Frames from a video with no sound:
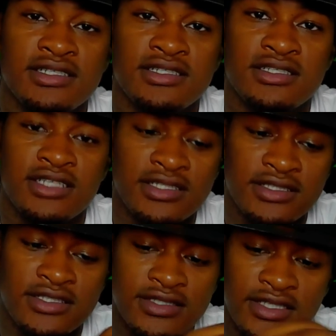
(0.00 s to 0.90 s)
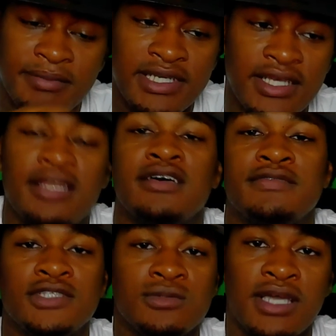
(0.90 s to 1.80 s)
since the beginning of
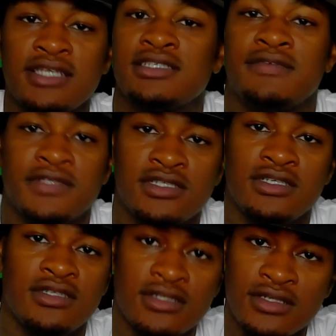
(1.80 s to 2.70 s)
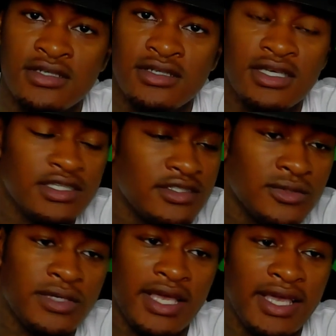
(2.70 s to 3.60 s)
2K17. It's
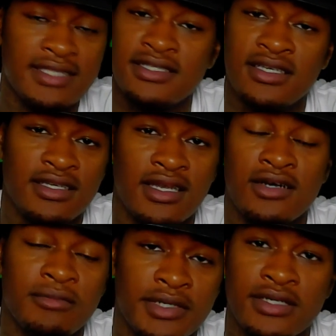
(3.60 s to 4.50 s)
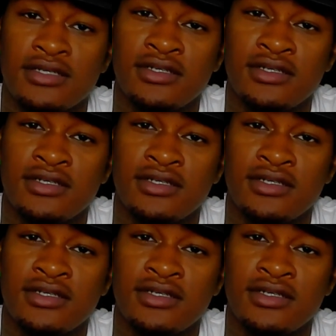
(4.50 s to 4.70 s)
2K18 now, bruh.